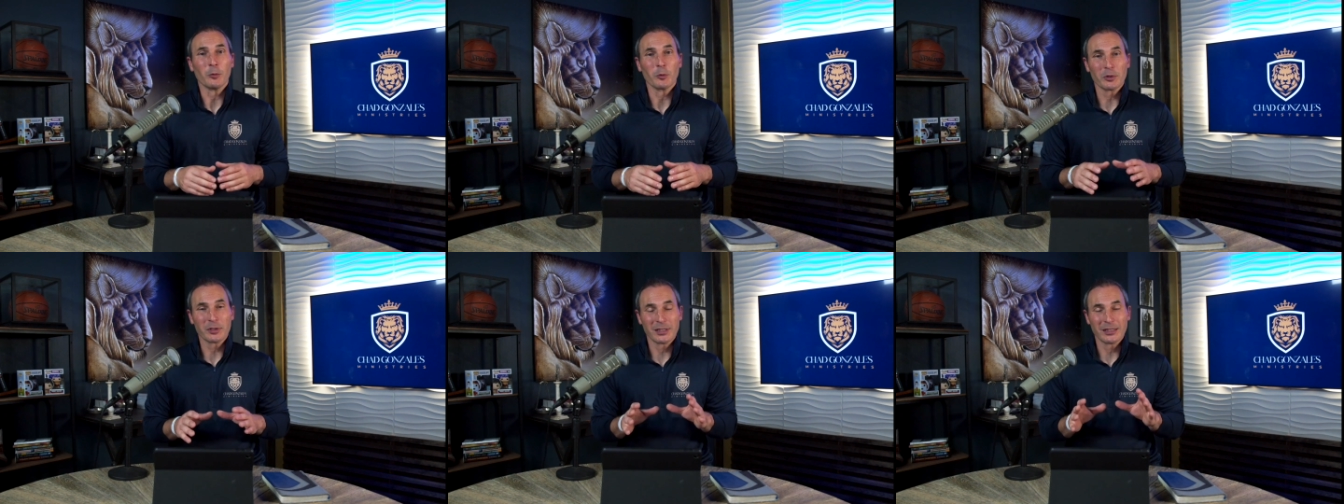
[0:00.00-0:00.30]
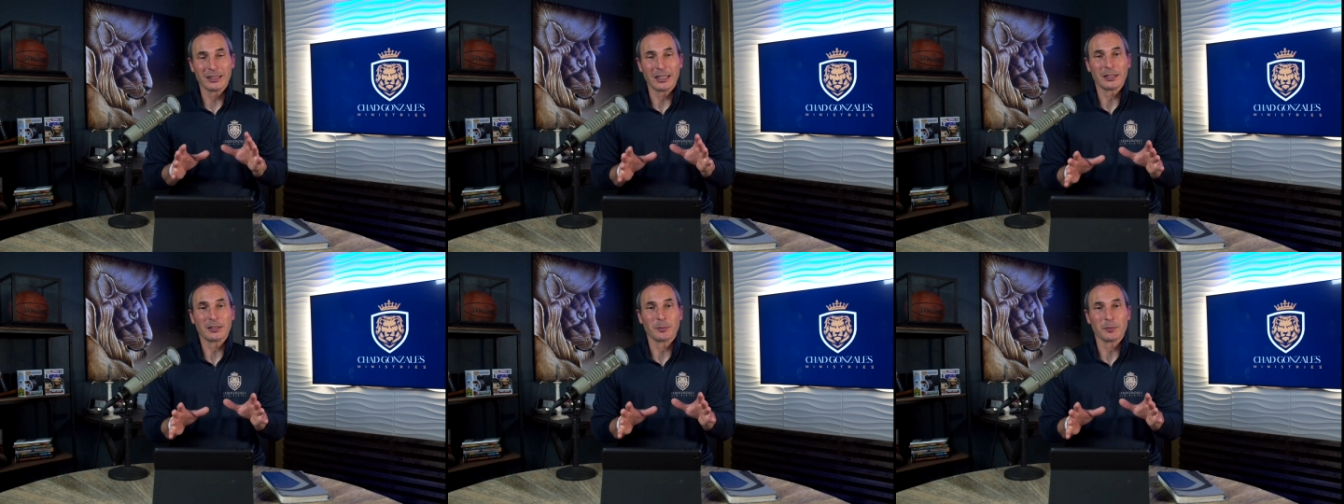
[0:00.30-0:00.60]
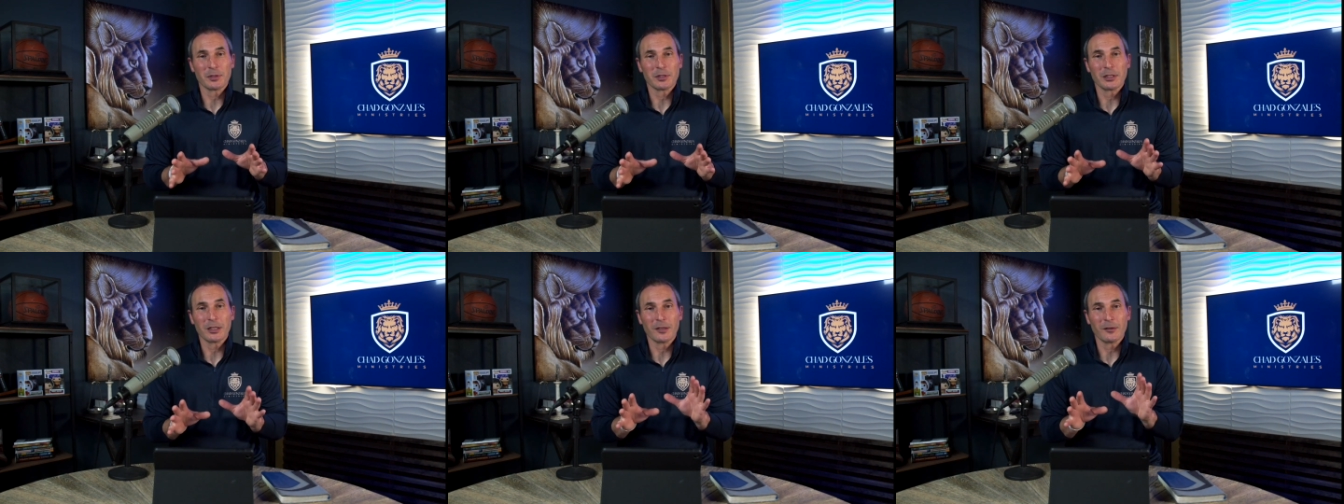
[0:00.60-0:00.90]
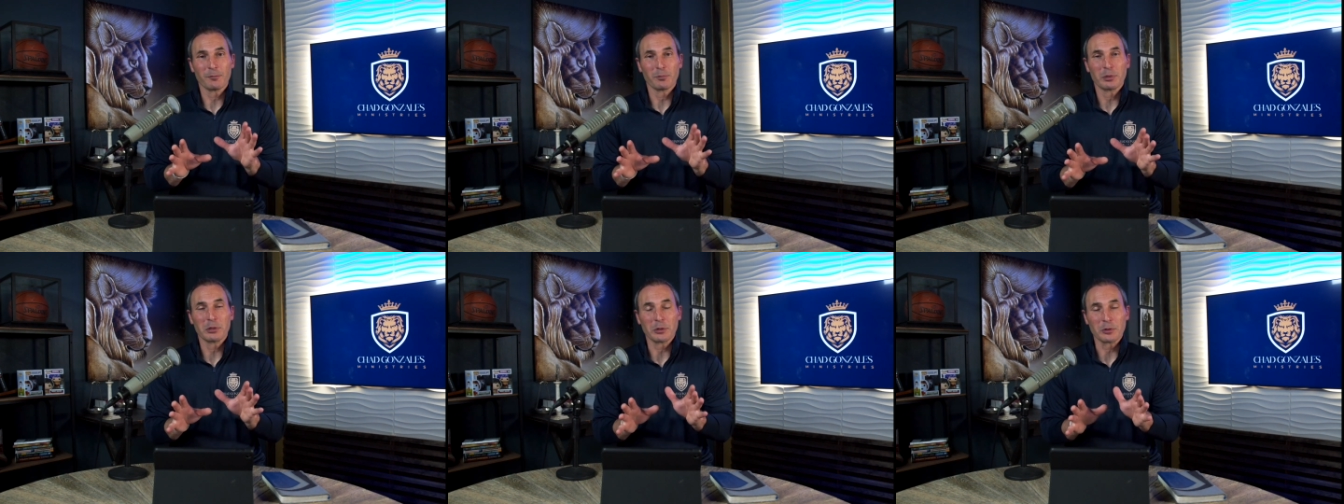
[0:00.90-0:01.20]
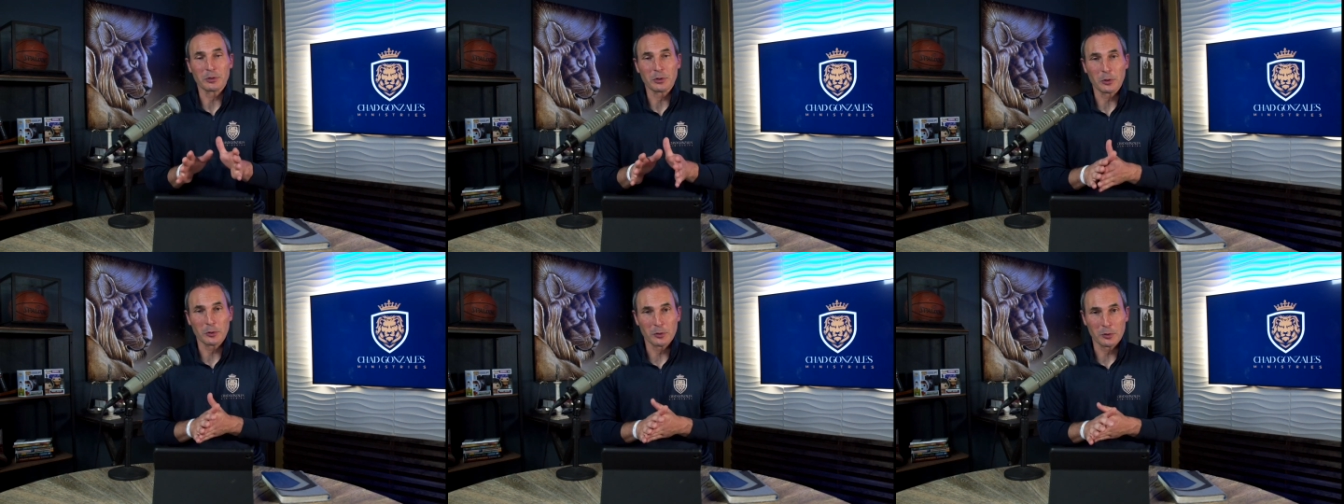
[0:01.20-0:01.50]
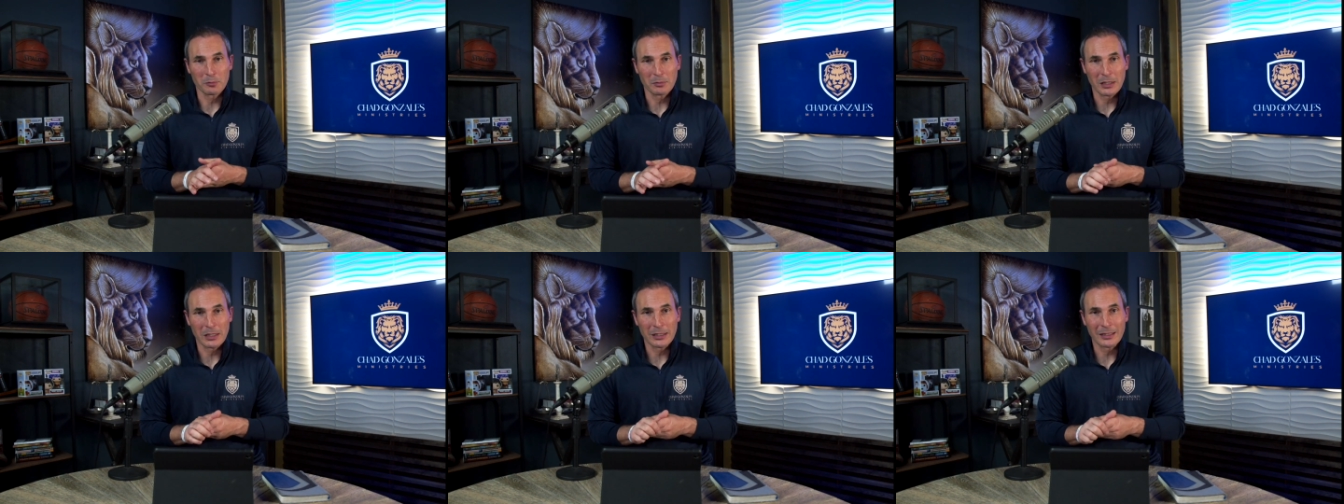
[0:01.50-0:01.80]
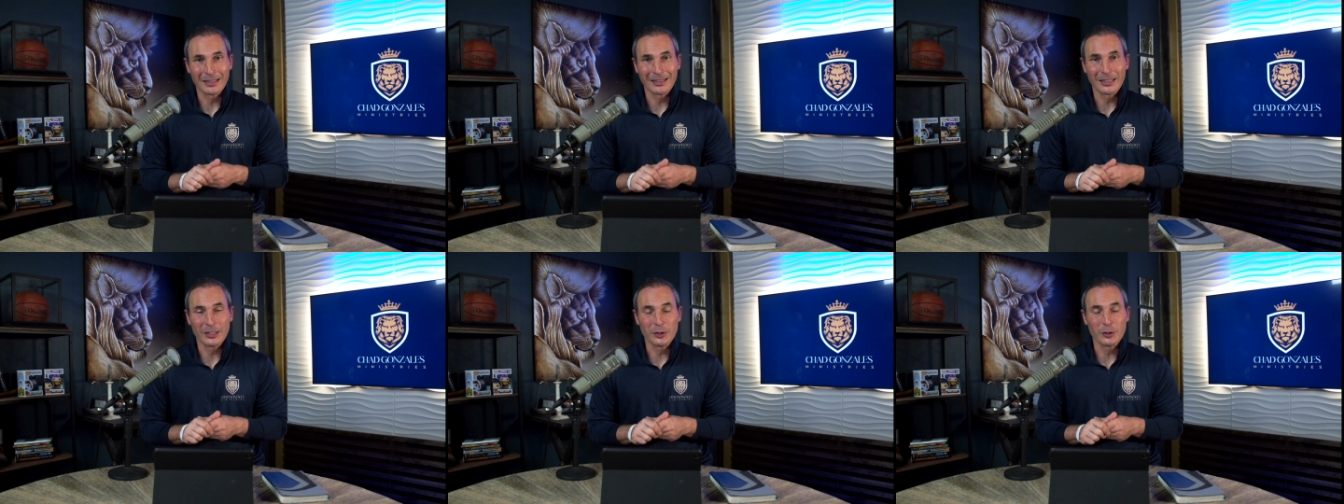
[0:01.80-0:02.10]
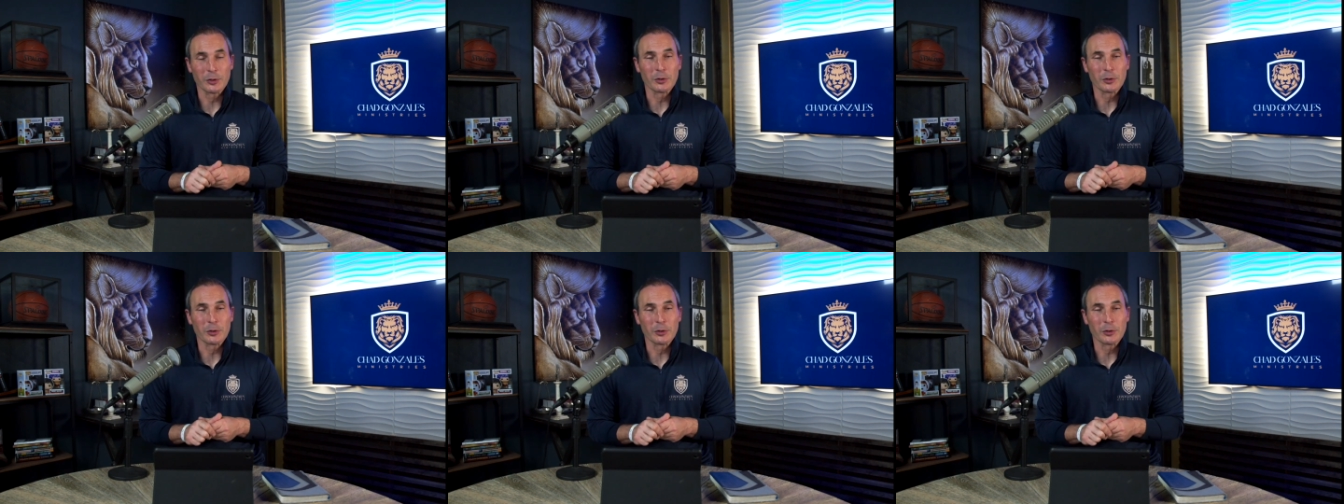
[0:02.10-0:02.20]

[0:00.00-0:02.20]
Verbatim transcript: We'll send out some stuff, put it on social media to let